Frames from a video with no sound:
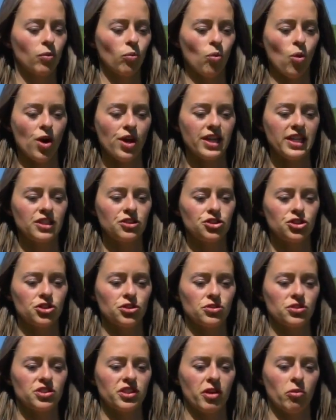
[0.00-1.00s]
wanting
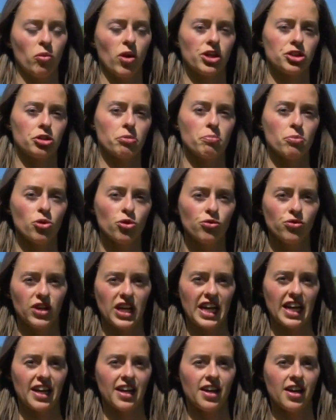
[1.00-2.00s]
to, say, watch a
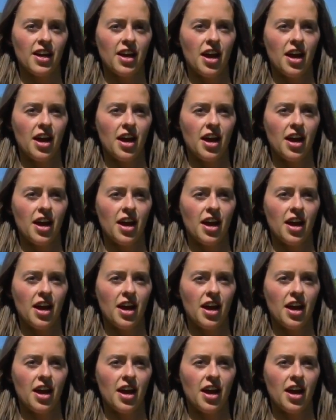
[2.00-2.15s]
movie